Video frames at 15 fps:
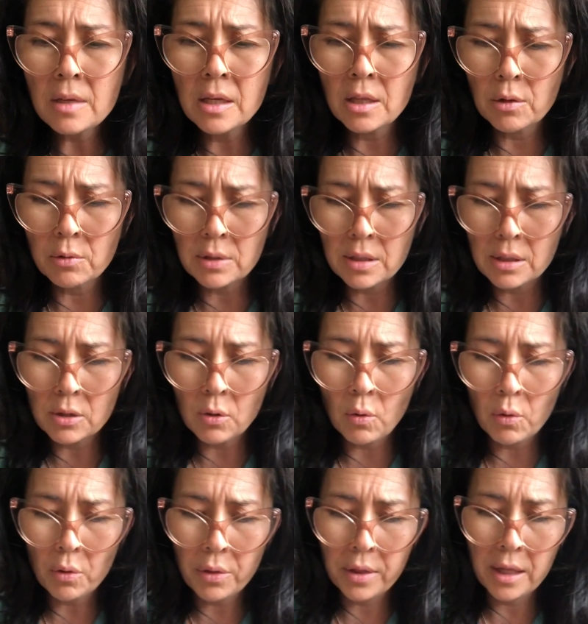there was this
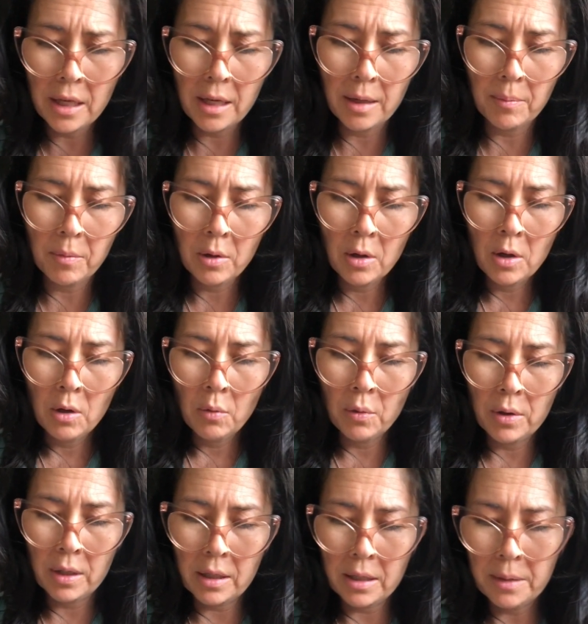whole theme
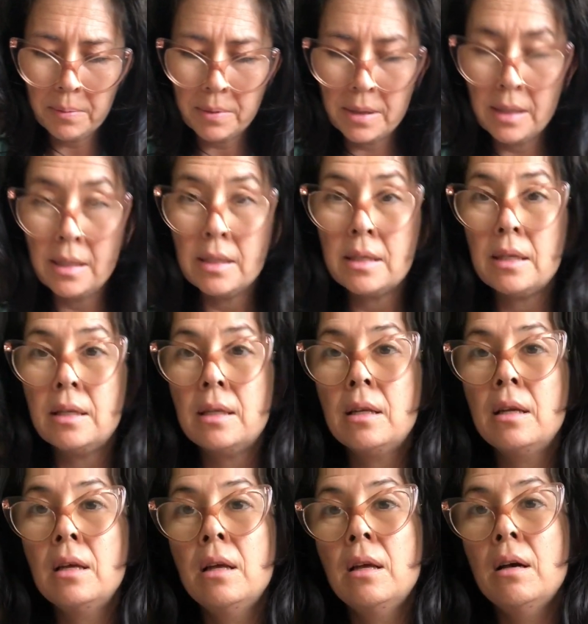with eclipse season,
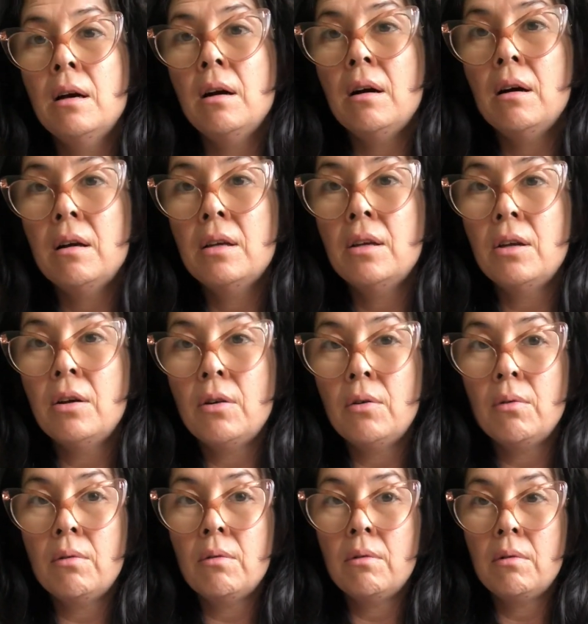you
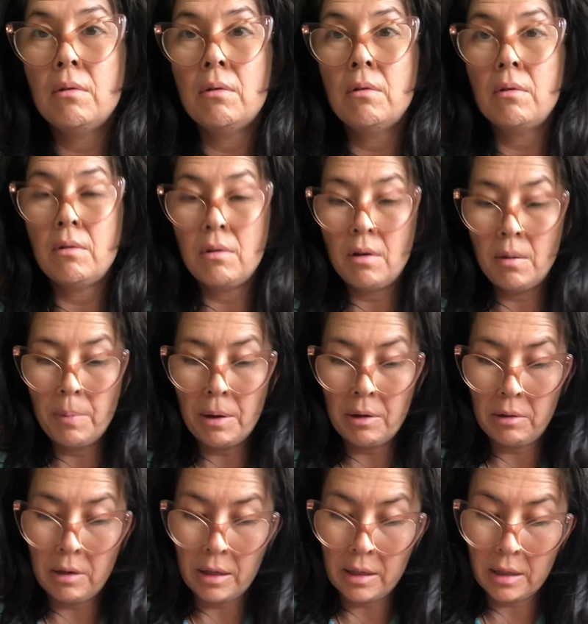know,
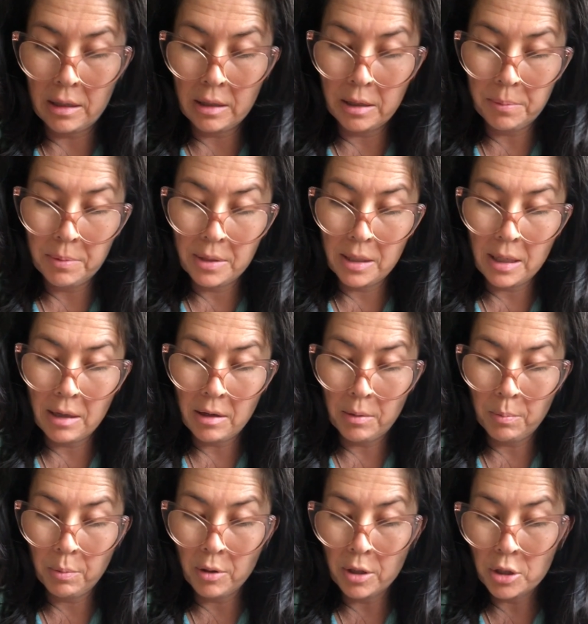about like eclipsing out
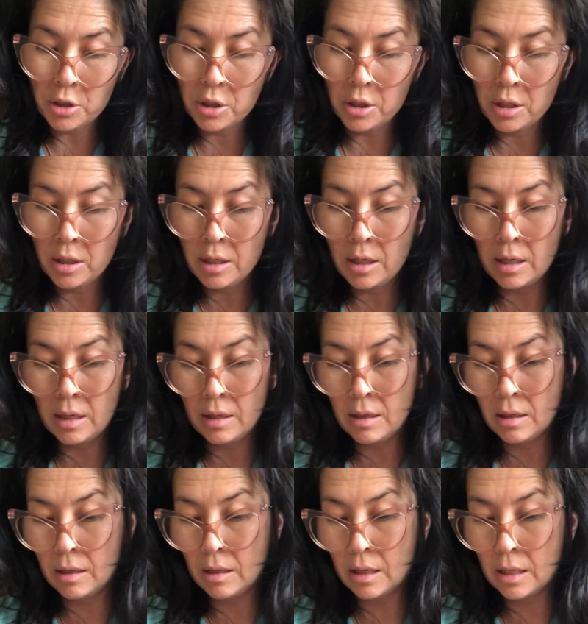oppression and
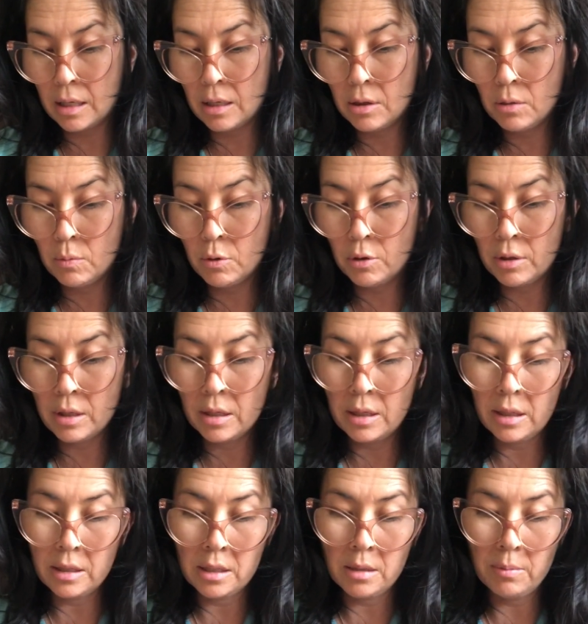the like inner work that
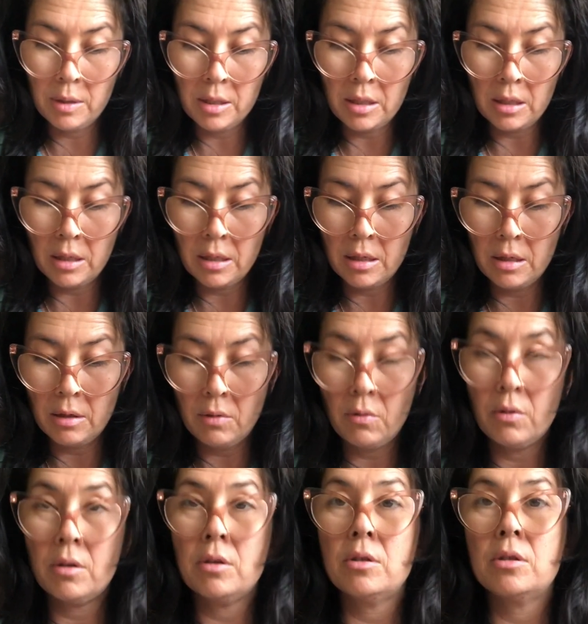needs to be done in
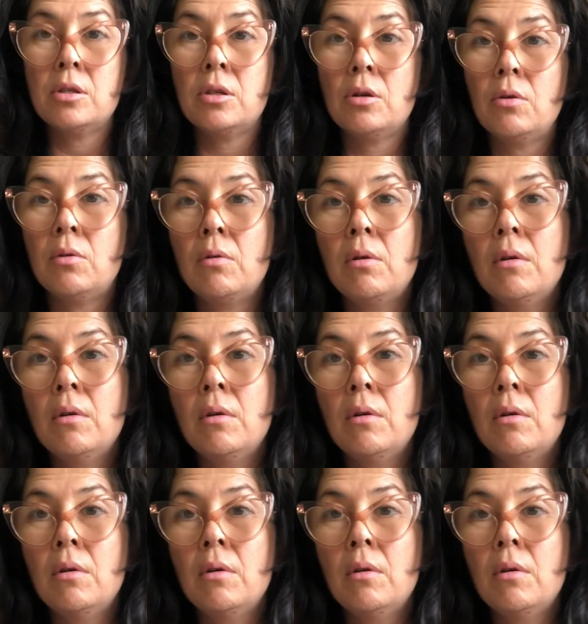order to